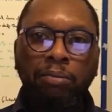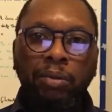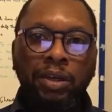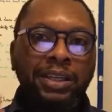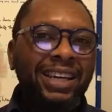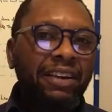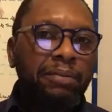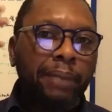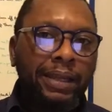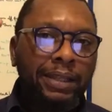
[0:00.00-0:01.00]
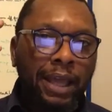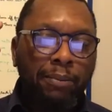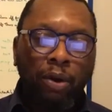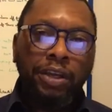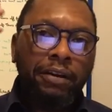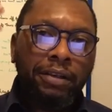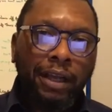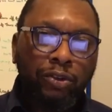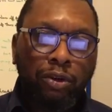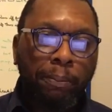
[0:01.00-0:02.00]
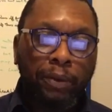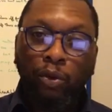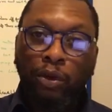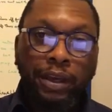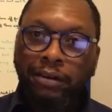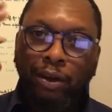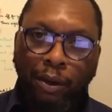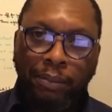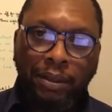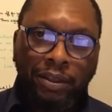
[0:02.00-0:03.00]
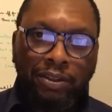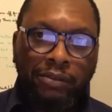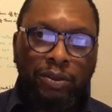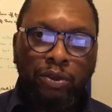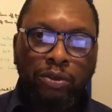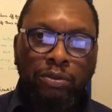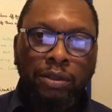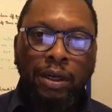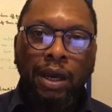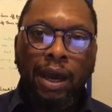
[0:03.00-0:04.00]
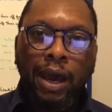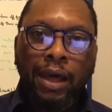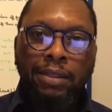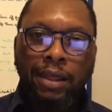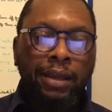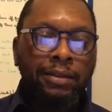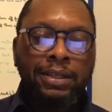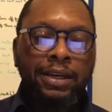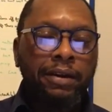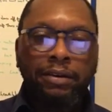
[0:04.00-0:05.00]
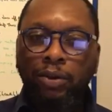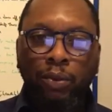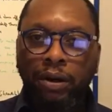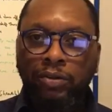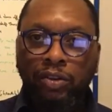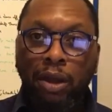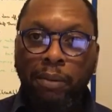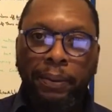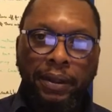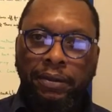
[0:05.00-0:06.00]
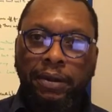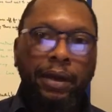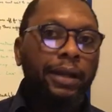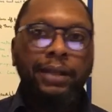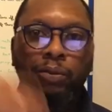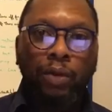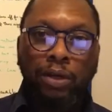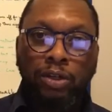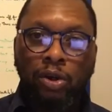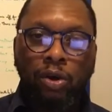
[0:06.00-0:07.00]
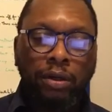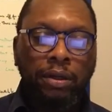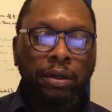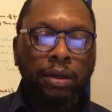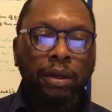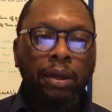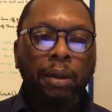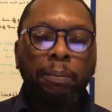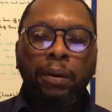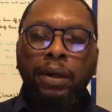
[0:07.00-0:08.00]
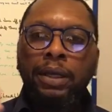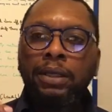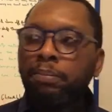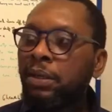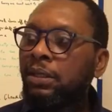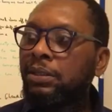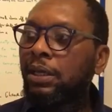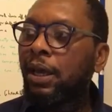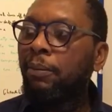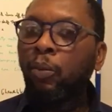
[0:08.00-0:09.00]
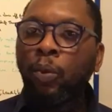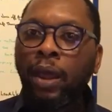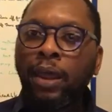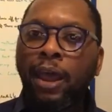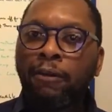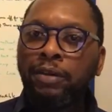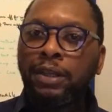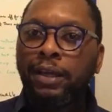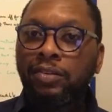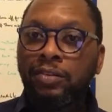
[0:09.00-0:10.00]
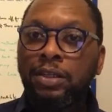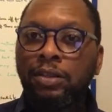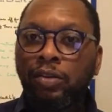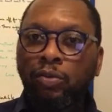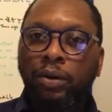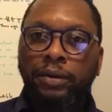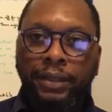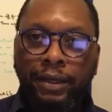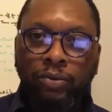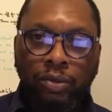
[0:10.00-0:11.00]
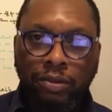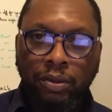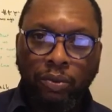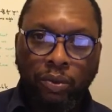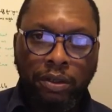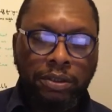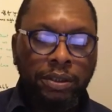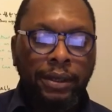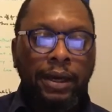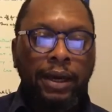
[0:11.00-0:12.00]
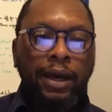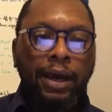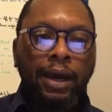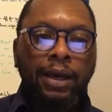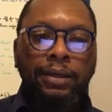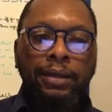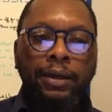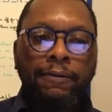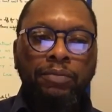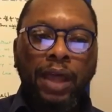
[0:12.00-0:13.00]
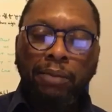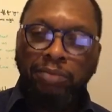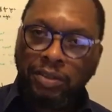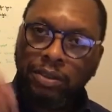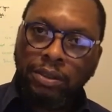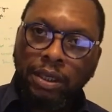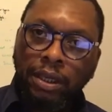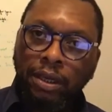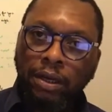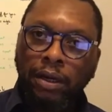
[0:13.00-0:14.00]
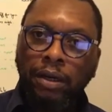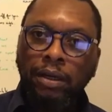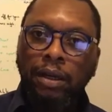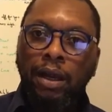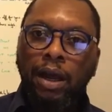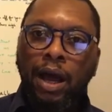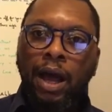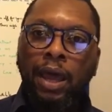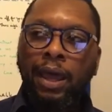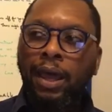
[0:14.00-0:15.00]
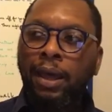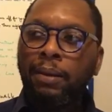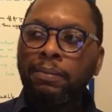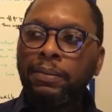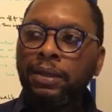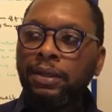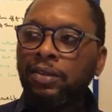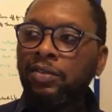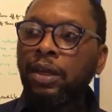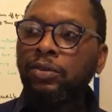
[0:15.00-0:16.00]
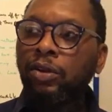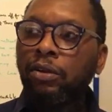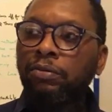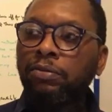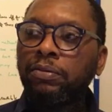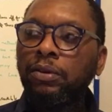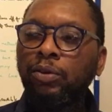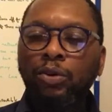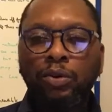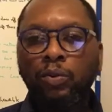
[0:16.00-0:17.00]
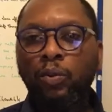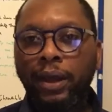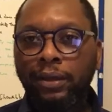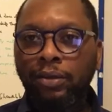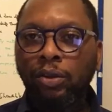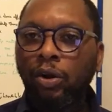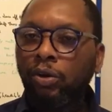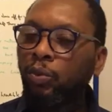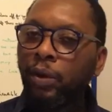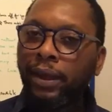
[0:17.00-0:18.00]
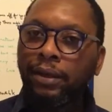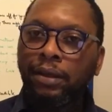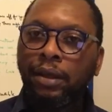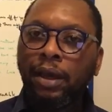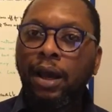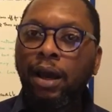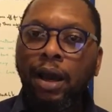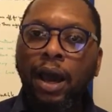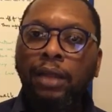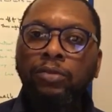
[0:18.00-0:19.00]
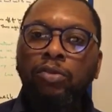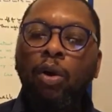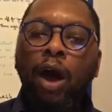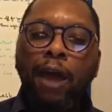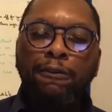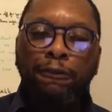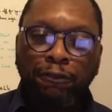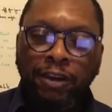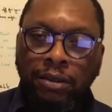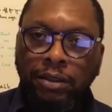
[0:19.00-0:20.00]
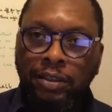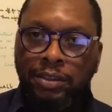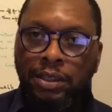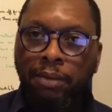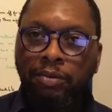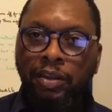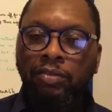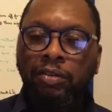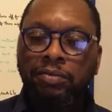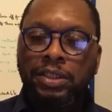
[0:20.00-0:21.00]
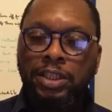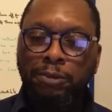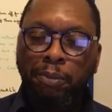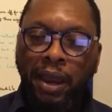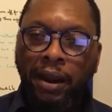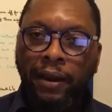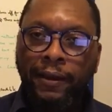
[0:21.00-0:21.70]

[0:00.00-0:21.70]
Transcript: hearing my name or hearing that trumpet or hearing a combination of the two and then hearing the words come up hither and then we're gone. But in the meantime, where every day I see this world getting worse and worse and I'm still here, I am in a state of Lord when, Lord when. And so I feel the same sense of despair